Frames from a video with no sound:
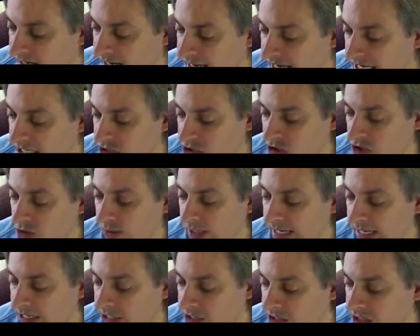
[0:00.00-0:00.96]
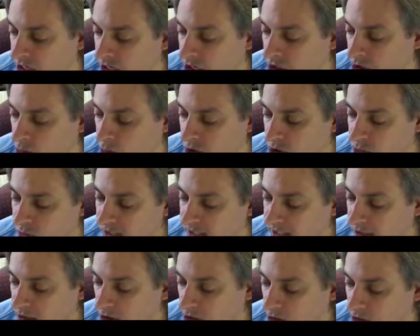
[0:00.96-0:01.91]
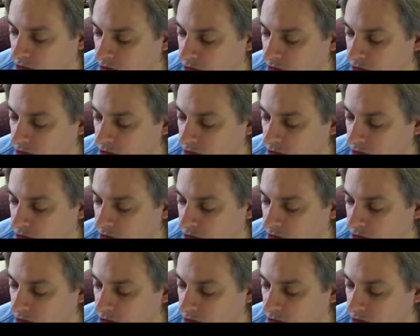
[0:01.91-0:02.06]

HOH, which we can also